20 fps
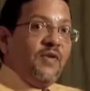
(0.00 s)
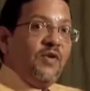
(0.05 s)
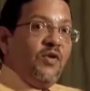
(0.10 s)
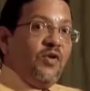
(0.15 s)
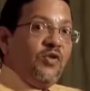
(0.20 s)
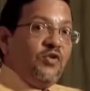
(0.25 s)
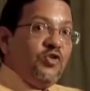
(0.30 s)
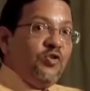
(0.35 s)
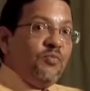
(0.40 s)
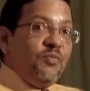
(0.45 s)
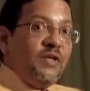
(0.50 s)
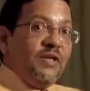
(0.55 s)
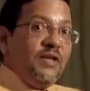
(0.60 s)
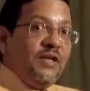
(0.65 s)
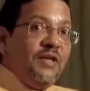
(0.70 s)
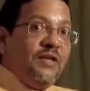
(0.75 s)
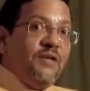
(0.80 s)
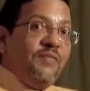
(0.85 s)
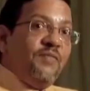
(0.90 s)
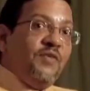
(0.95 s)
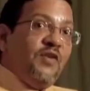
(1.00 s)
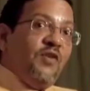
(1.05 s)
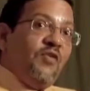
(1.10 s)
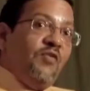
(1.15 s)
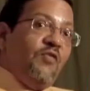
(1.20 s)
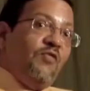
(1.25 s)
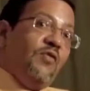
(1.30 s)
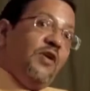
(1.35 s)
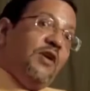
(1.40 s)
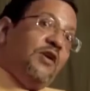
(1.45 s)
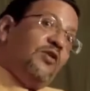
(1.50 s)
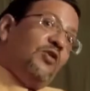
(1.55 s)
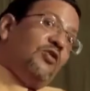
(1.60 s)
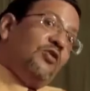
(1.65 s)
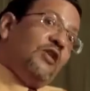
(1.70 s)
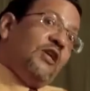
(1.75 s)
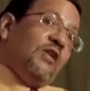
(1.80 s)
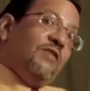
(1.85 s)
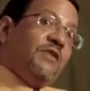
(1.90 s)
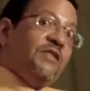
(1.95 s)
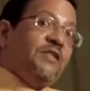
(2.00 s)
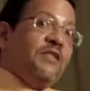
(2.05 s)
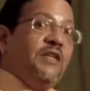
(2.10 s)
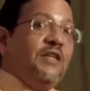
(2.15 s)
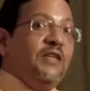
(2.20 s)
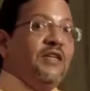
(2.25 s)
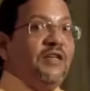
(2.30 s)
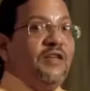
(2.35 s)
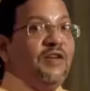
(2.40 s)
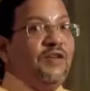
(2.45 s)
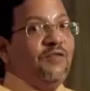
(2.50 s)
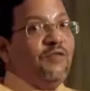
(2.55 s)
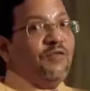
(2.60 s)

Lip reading: On Jupiter, 120 hours day,